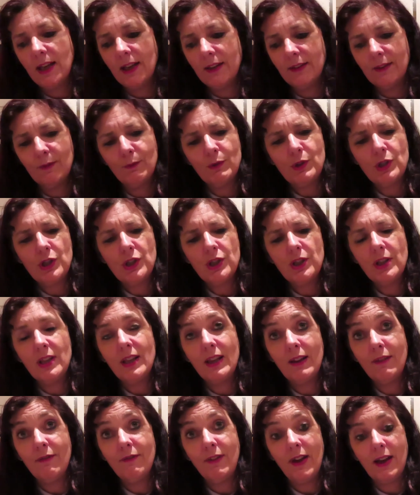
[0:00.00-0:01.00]
which is
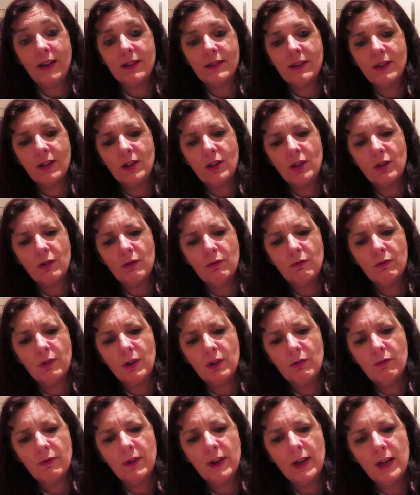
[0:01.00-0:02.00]
the effect that you
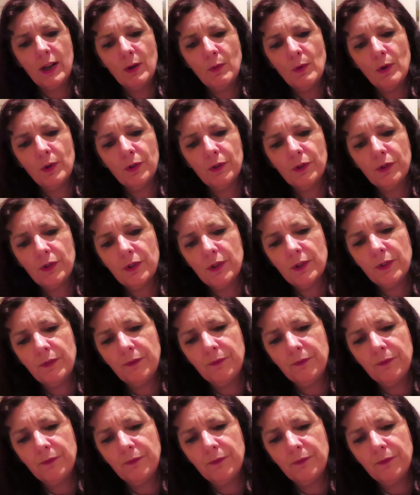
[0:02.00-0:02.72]
really want.